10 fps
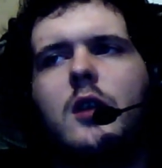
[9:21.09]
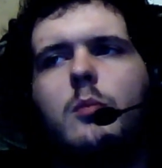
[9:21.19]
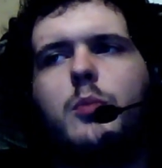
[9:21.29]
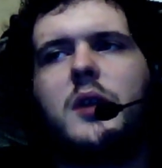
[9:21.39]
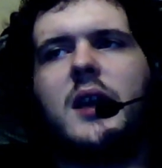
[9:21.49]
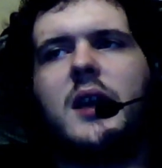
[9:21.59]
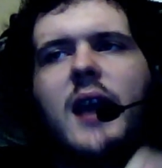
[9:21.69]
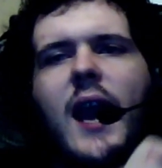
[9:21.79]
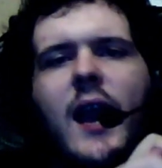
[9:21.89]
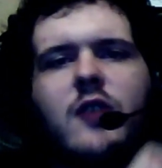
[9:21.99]
but the
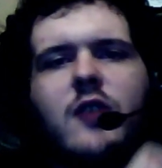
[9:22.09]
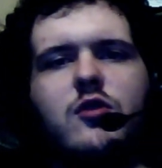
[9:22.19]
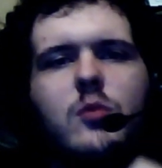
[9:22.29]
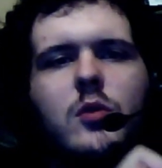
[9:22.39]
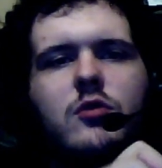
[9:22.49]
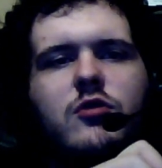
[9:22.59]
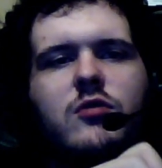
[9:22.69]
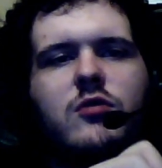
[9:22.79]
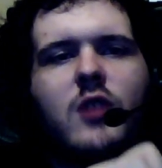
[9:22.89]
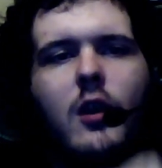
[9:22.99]
actual
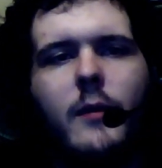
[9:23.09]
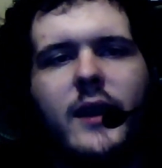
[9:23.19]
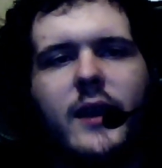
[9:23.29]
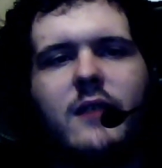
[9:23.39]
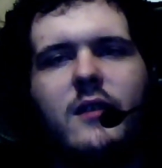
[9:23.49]
comic